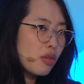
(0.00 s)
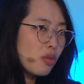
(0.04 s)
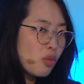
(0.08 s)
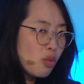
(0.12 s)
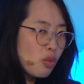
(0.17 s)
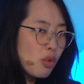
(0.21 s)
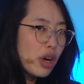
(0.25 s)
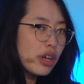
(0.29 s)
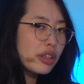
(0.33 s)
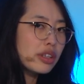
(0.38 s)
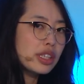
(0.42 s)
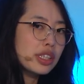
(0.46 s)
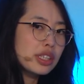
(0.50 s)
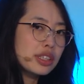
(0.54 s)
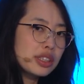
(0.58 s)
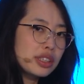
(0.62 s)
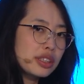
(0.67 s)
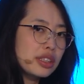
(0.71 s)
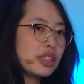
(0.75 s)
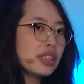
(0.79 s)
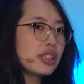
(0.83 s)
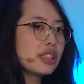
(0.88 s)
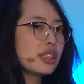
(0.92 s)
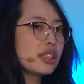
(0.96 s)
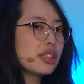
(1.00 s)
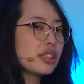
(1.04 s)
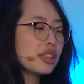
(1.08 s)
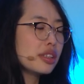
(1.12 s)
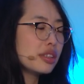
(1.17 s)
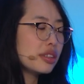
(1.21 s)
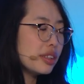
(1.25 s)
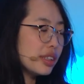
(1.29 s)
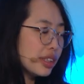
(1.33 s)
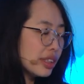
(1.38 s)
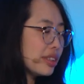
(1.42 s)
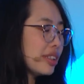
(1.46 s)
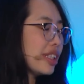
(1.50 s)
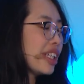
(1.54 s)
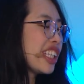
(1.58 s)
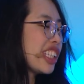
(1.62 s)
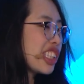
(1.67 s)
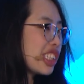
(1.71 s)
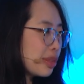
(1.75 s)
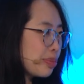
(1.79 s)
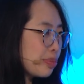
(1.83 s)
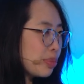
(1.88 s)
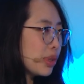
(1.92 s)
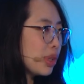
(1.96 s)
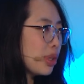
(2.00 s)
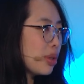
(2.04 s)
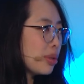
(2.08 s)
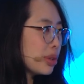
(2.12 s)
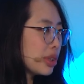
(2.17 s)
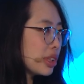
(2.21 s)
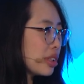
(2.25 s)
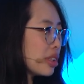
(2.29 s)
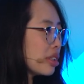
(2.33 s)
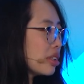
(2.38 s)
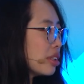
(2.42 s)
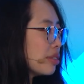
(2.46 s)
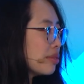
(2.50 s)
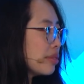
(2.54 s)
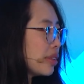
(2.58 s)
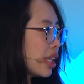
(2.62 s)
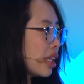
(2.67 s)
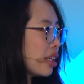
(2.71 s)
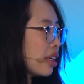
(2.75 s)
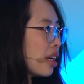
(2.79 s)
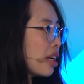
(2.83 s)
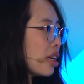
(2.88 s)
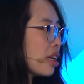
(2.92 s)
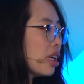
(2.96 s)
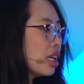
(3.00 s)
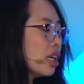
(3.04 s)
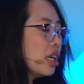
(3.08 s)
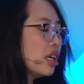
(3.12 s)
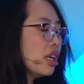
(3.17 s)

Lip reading: one is this explosion of data,